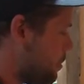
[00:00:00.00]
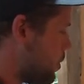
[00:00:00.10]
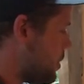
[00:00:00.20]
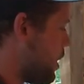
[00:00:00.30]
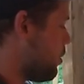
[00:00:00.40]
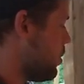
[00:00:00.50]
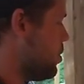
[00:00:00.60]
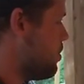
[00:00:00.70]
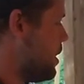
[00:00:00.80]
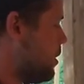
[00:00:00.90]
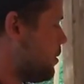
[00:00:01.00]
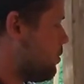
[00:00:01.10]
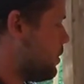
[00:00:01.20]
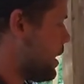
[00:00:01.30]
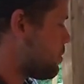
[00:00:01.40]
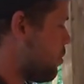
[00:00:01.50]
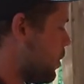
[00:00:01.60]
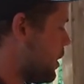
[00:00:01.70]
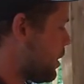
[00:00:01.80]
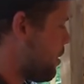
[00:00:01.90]
motel room. Next
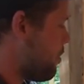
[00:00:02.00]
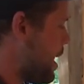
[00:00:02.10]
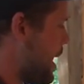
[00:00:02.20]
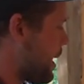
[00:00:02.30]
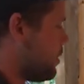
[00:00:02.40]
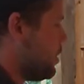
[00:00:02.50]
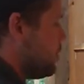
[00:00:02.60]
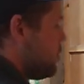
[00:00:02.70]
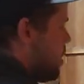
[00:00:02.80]
morning, come back,